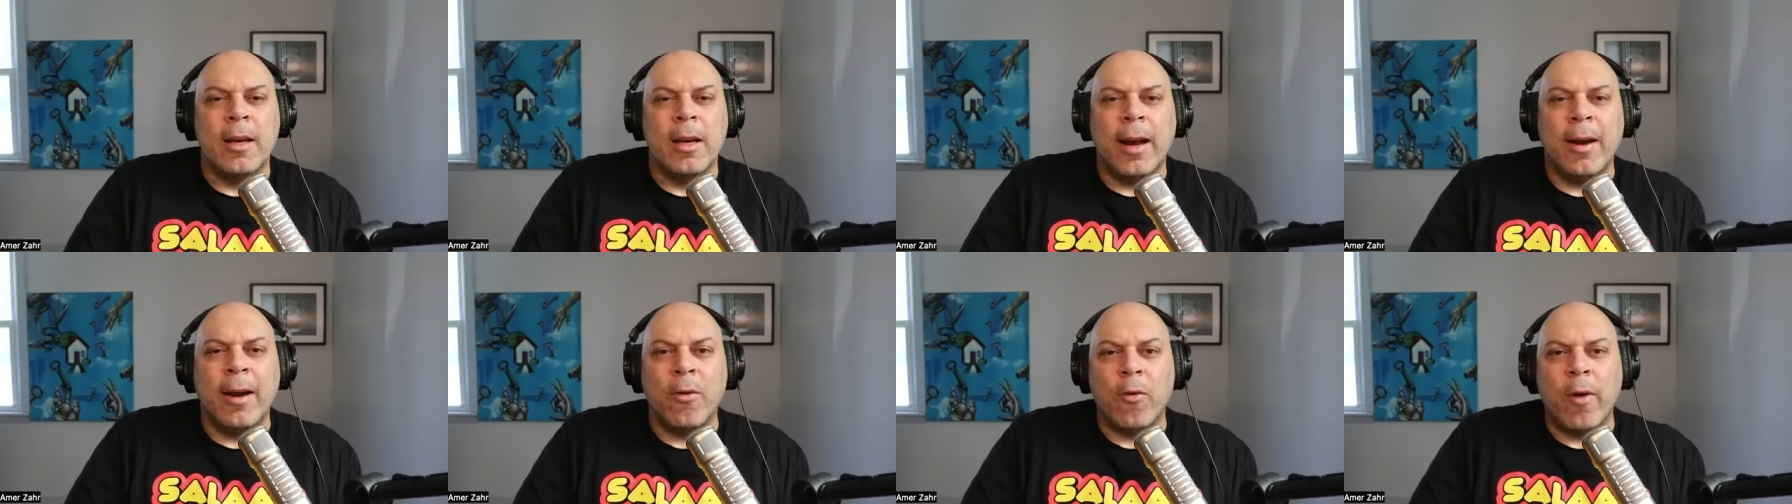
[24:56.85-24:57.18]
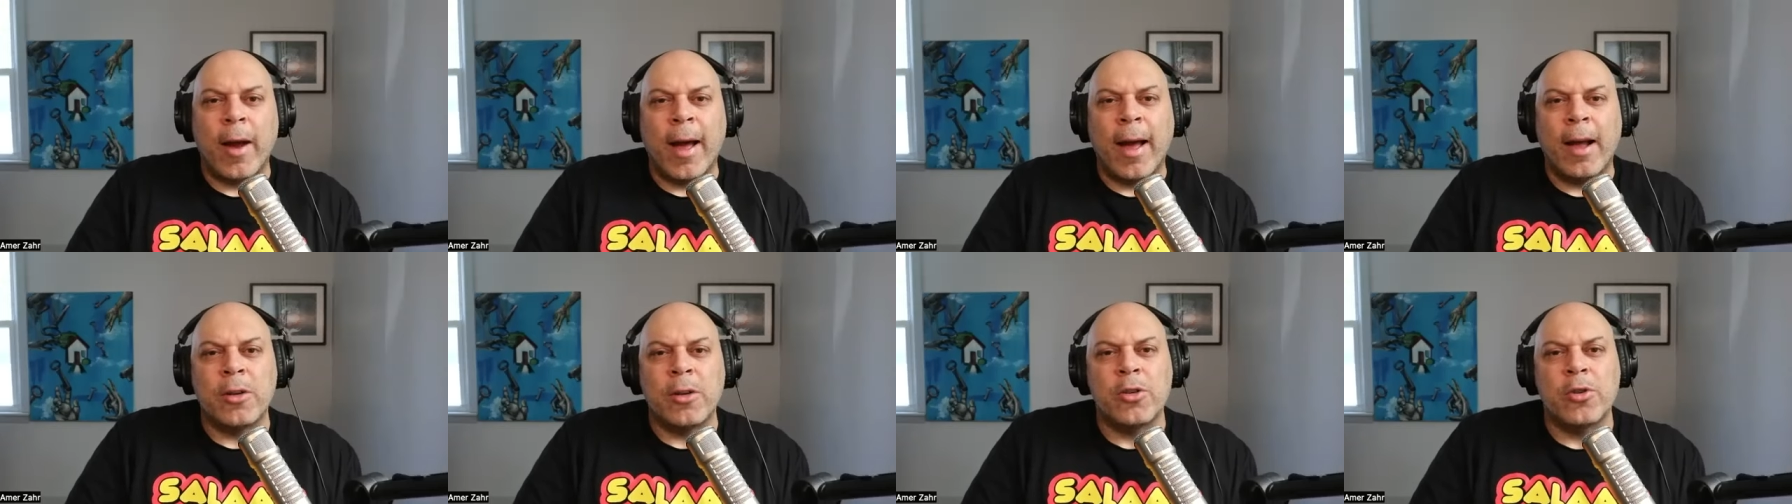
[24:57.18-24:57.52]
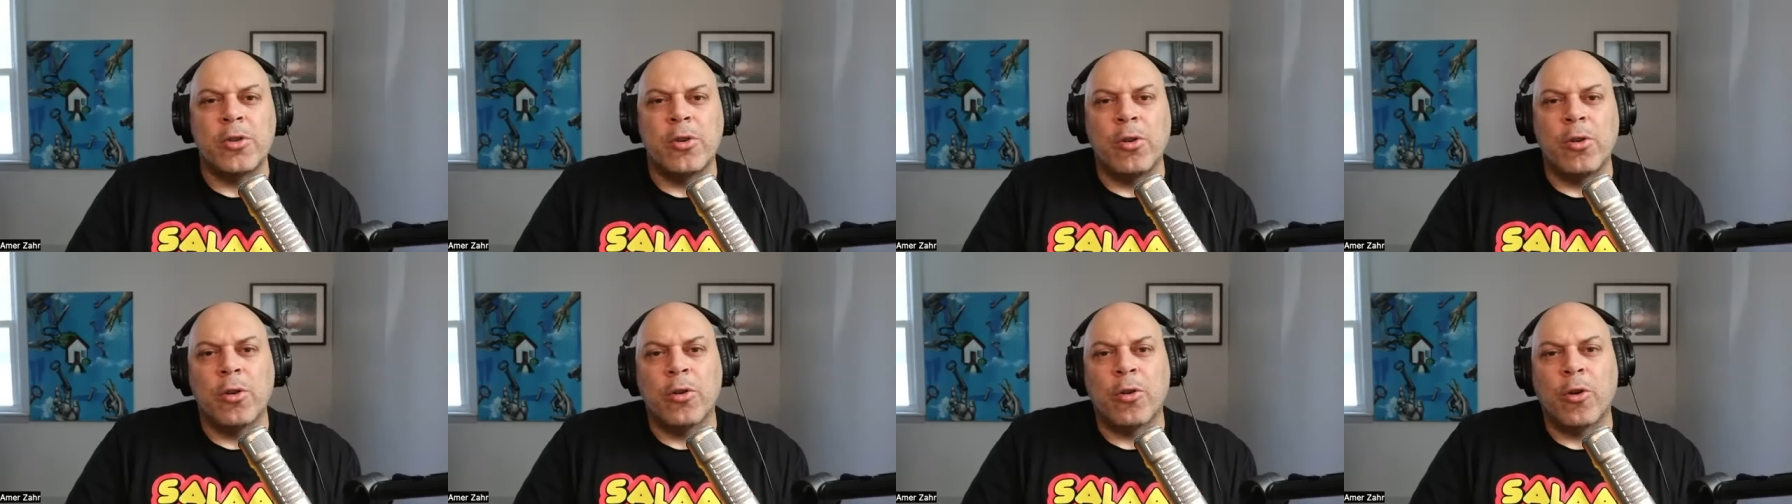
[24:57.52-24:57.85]

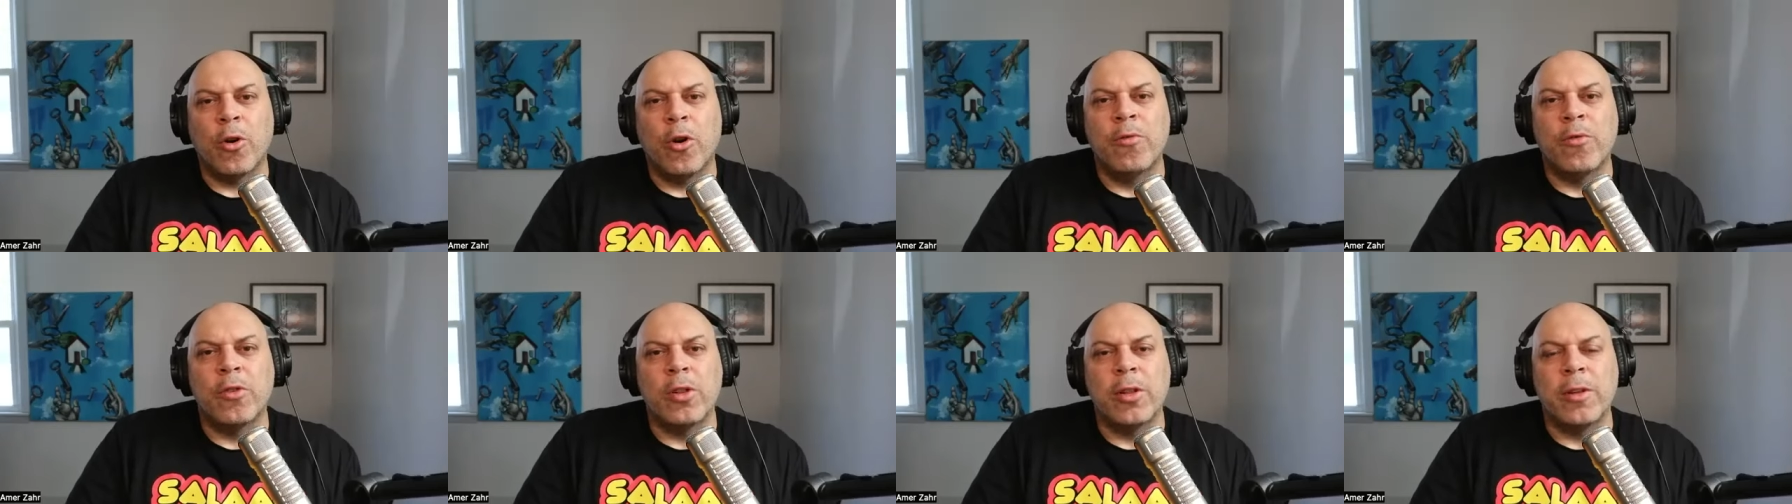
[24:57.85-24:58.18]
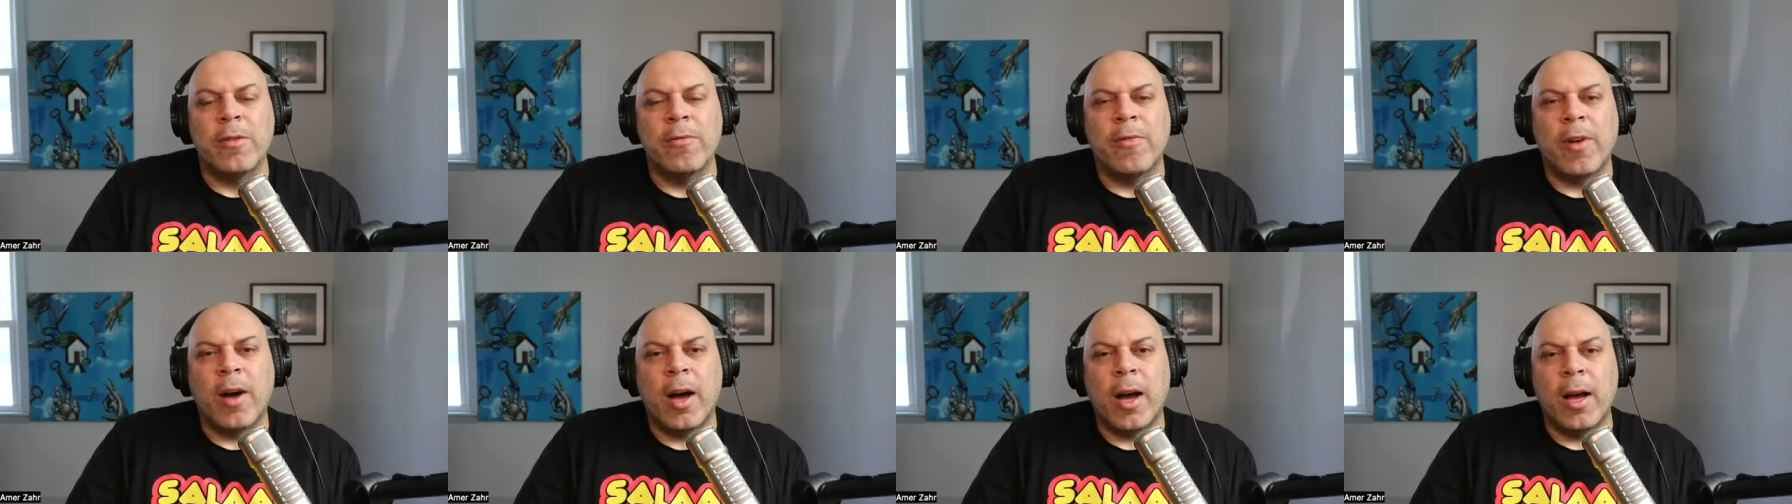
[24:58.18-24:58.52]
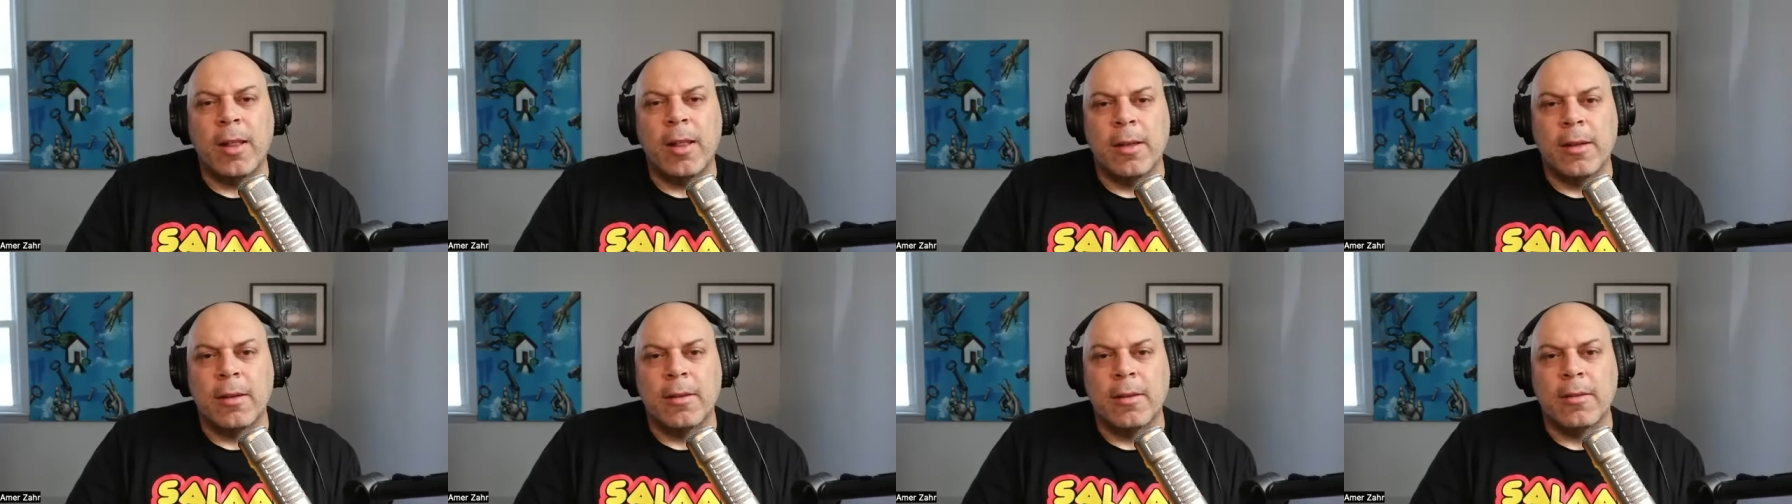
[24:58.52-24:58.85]
irrational or overly
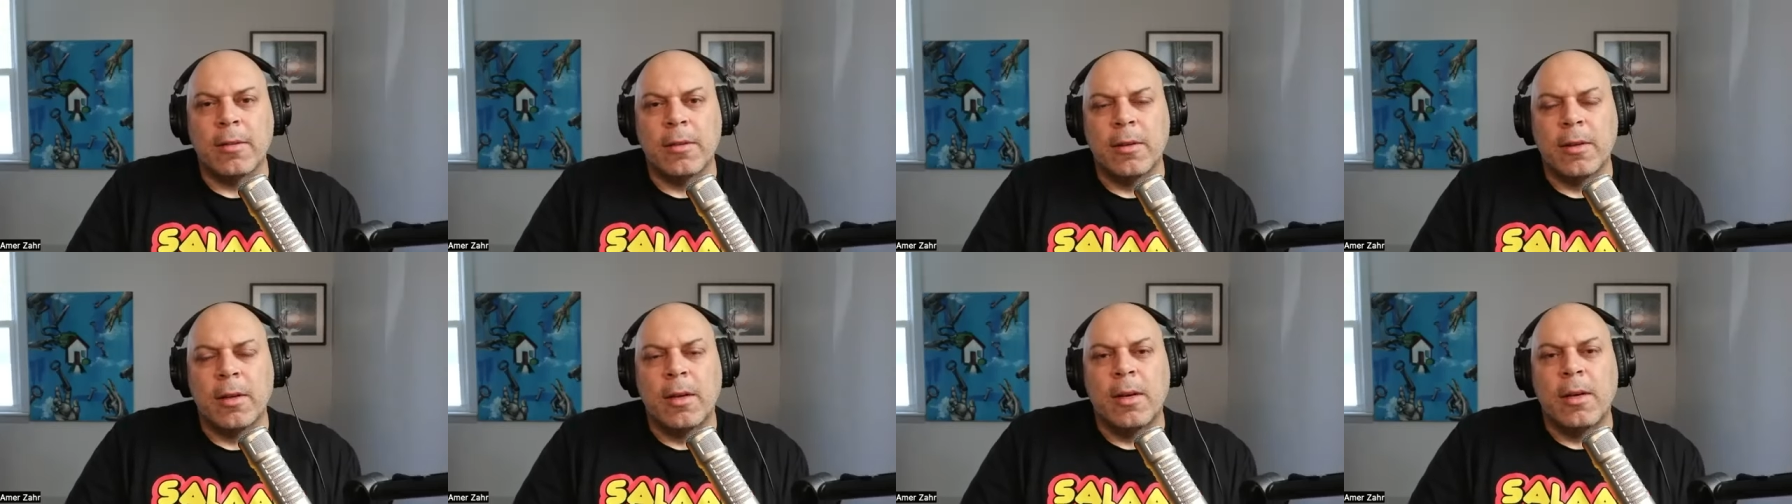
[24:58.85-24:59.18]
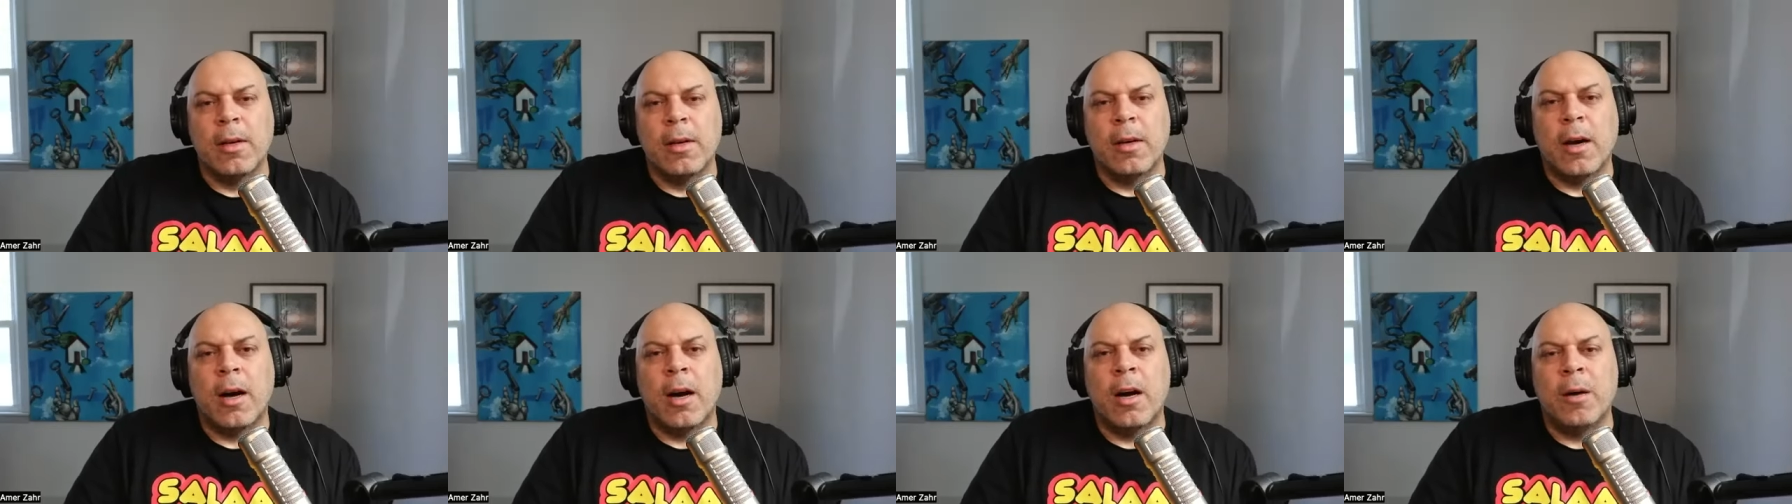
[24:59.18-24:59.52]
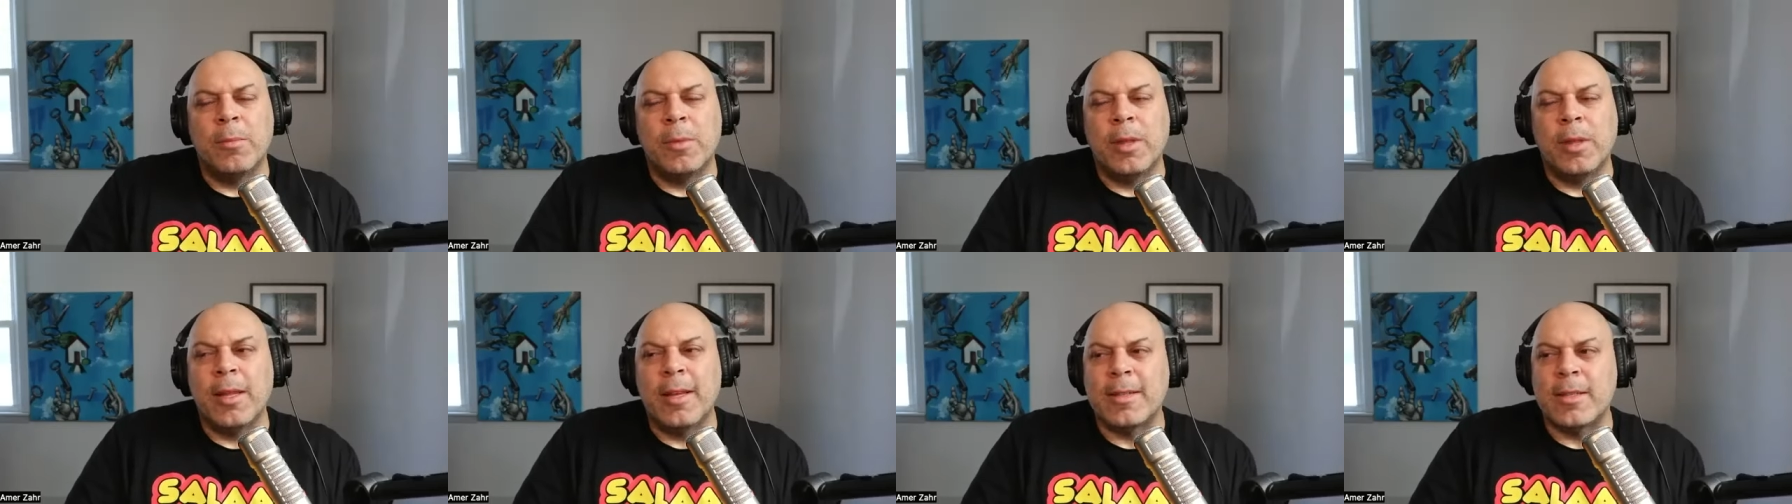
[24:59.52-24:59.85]
violent,
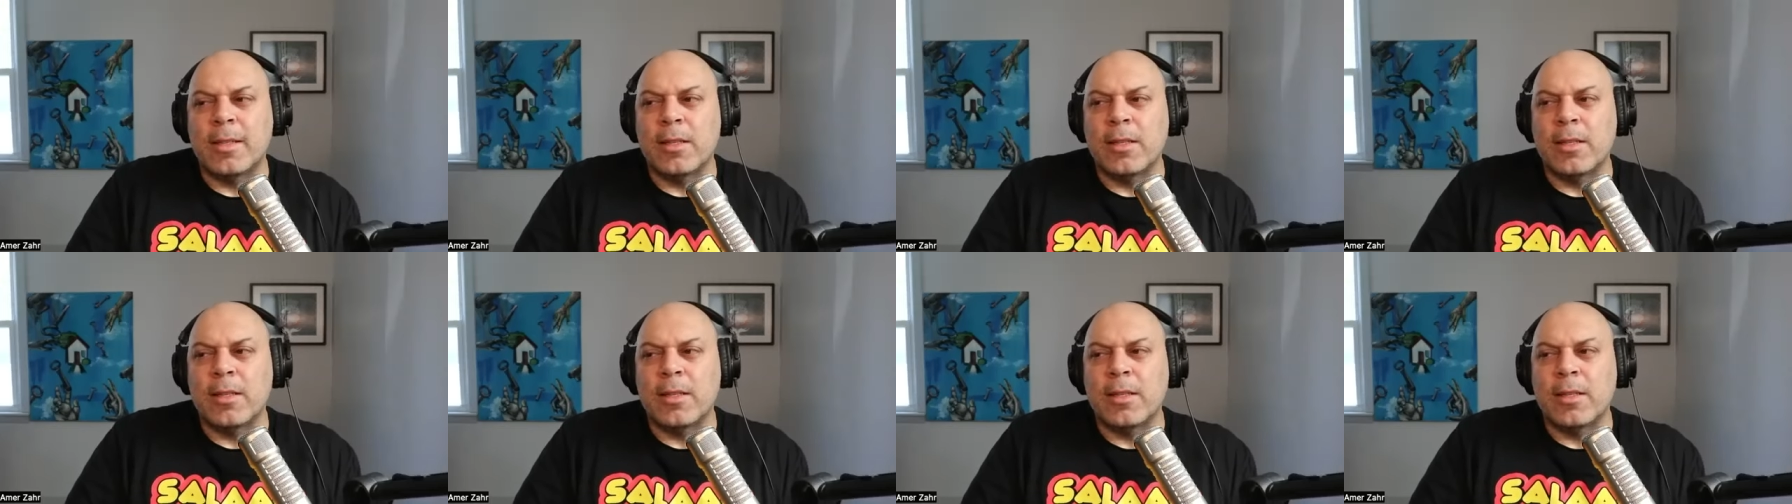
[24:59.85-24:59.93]
um, let's